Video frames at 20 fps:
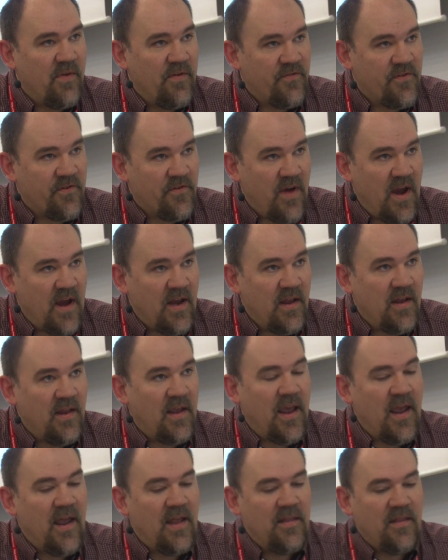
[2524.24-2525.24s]
we've
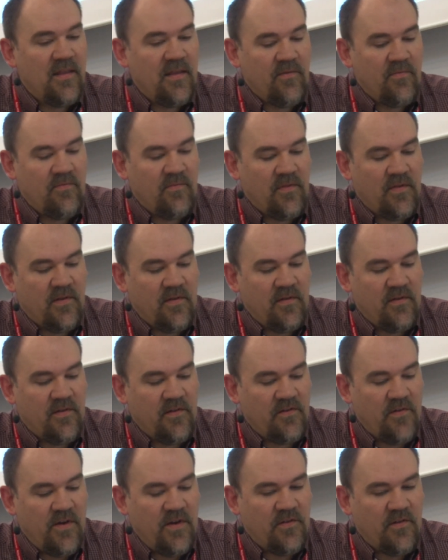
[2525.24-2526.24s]
created and the
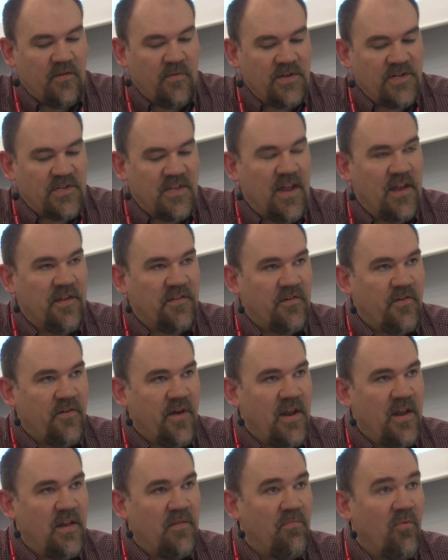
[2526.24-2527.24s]
degree to which that has
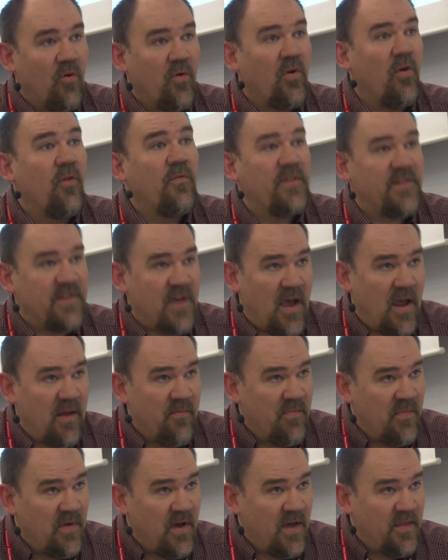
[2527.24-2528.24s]
created more overtime
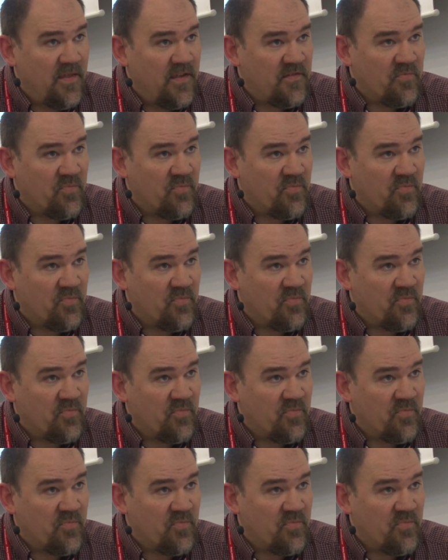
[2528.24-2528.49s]
on this